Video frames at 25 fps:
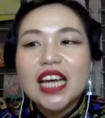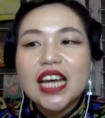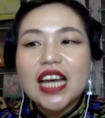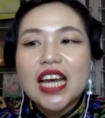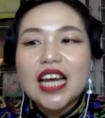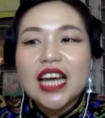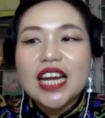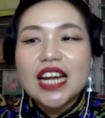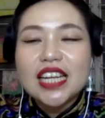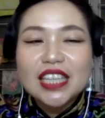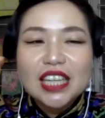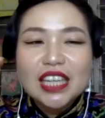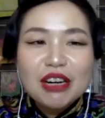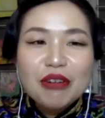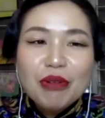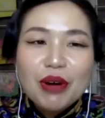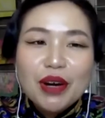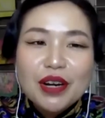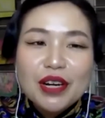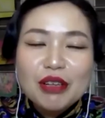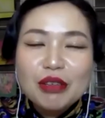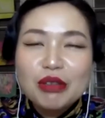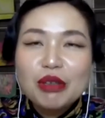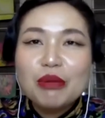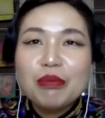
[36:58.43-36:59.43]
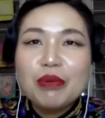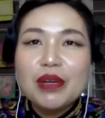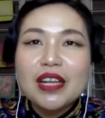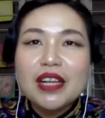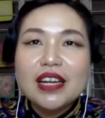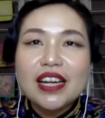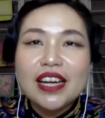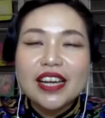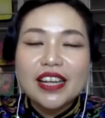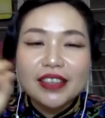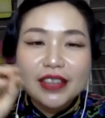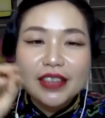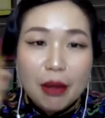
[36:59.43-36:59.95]
and I didn't want it to be
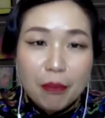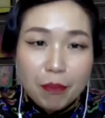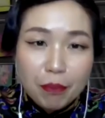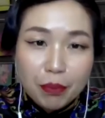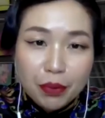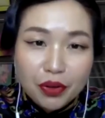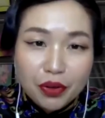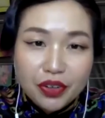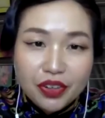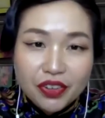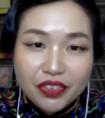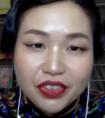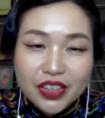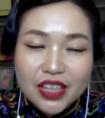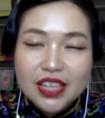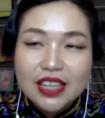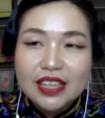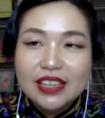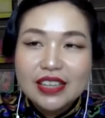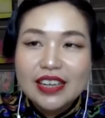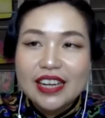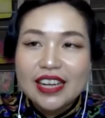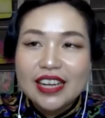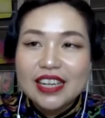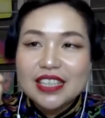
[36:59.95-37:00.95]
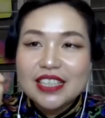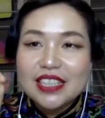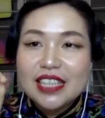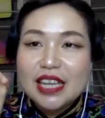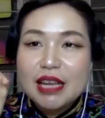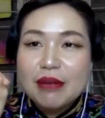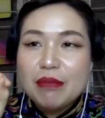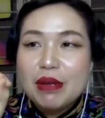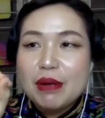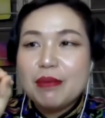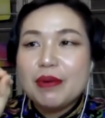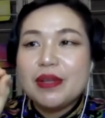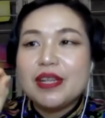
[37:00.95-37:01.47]
like temporary, like say
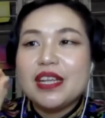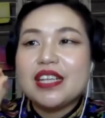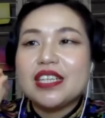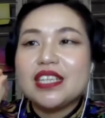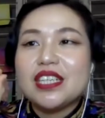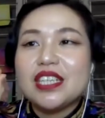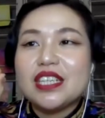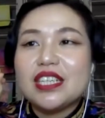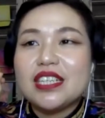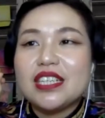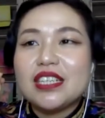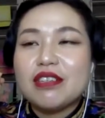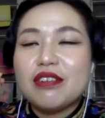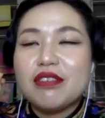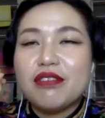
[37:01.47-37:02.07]
maybe they just